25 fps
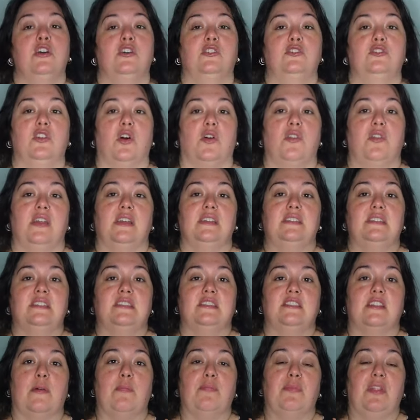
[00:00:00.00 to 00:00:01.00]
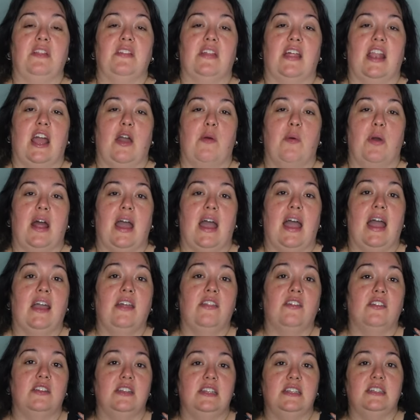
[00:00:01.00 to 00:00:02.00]
so this is something that I would
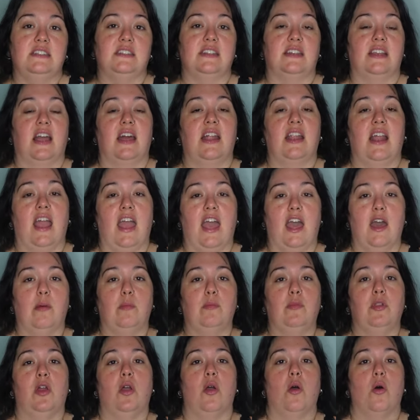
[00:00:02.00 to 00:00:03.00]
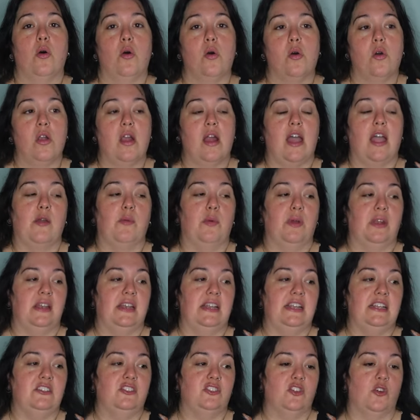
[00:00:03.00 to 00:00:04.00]
either need to get hemmed or I would
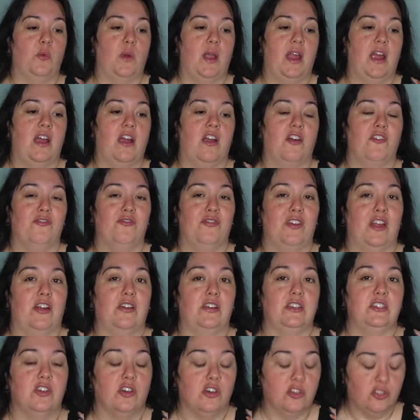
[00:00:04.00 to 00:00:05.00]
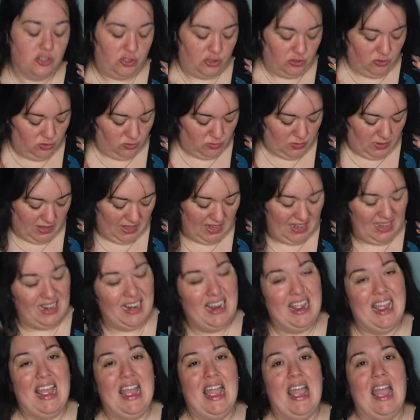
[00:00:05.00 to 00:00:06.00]
need to wear very tall shoes with it.
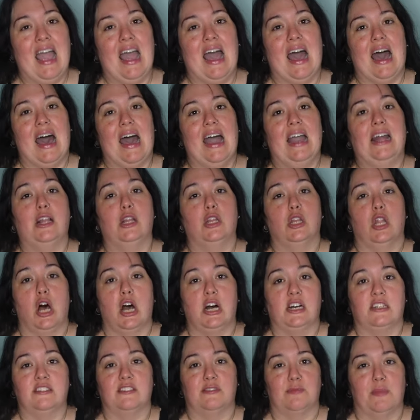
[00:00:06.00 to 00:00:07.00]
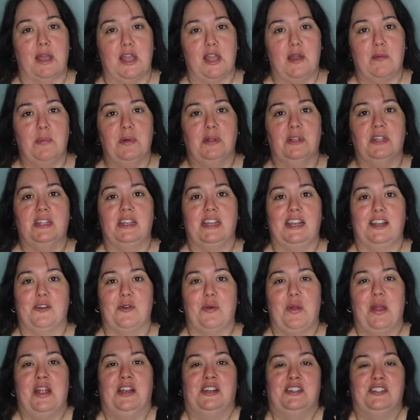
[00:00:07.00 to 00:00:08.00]
I lost my ability to
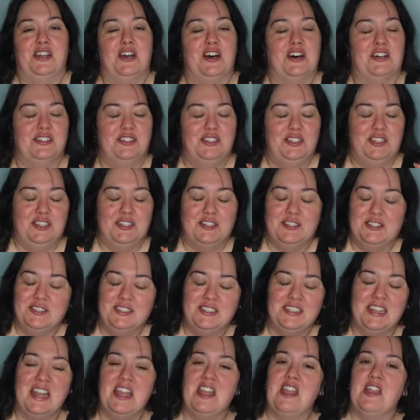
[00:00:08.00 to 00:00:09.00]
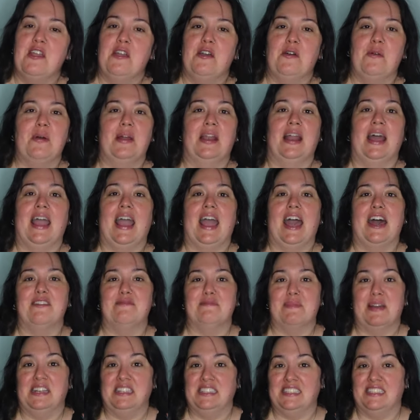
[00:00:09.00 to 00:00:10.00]
wear tall shoes when I had
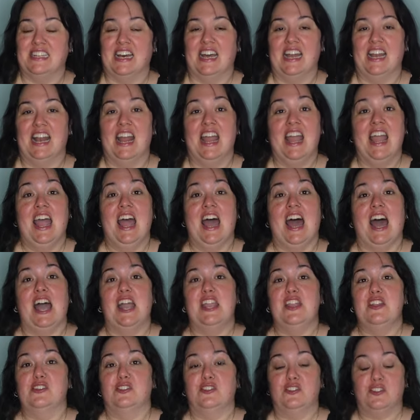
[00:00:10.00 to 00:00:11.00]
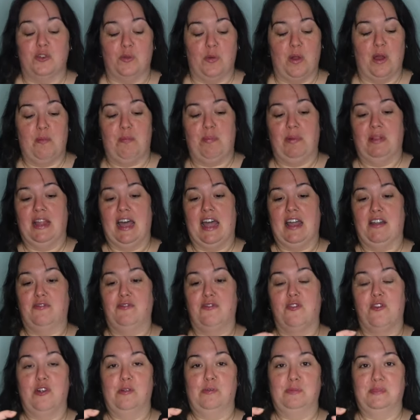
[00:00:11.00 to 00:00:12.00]
my son. I used to wear
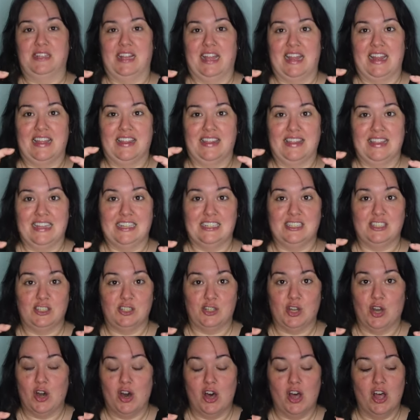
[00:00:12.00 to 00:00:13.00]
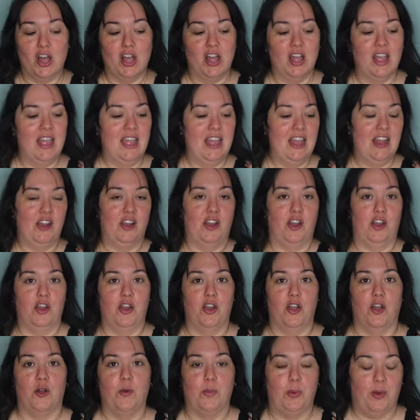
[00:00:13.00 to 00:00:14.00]
platforms like this tall,
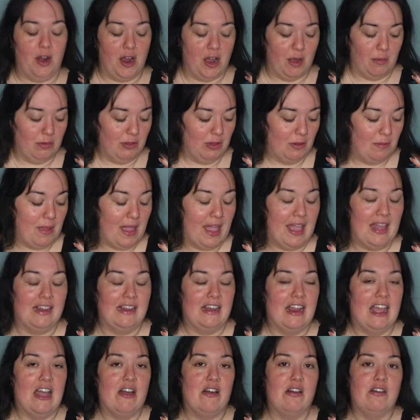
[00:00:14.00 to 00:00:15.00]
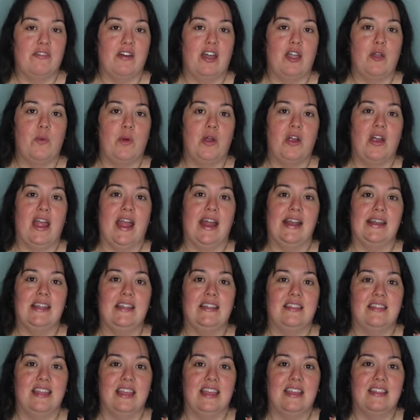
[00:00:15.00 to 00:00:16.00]
no problem. And now if I wear
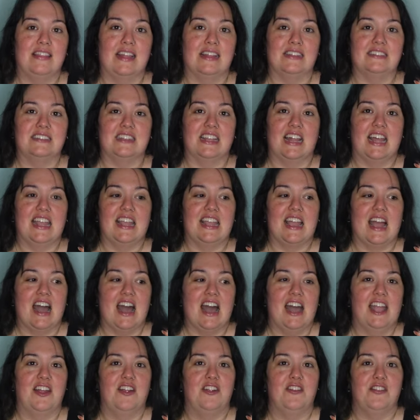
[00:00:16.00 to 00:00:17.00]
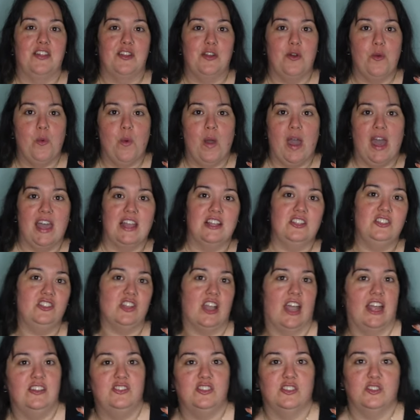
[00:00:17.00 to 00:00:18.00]
anything that's like higher than a wedge,
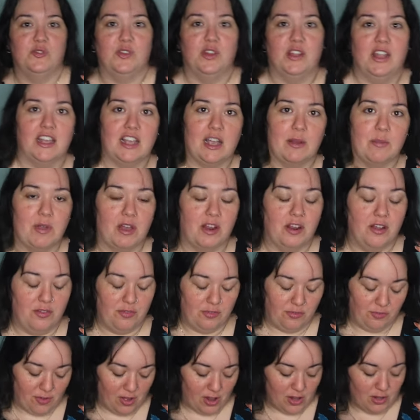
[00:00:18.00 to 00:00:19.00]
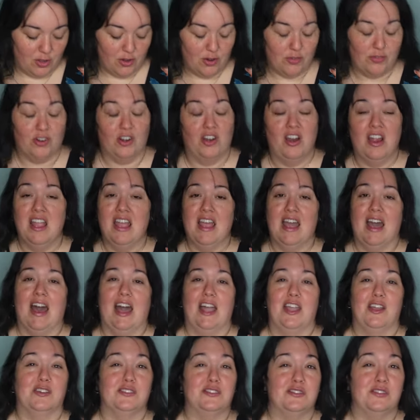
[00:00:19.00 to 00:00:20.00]
I just feel like I'm gonna fall over.
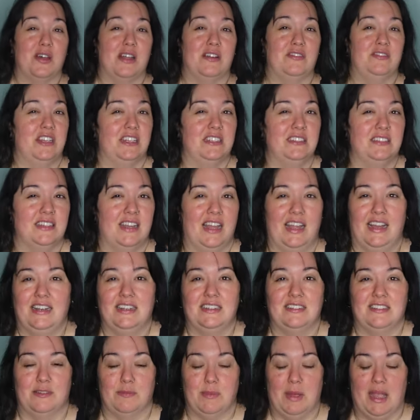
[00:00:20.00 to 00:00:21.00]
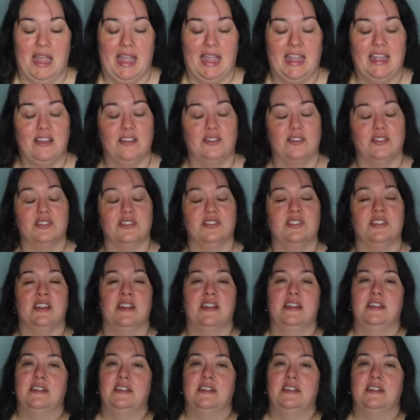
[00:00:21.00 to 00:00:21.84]
I also have tendonitis in my ankles.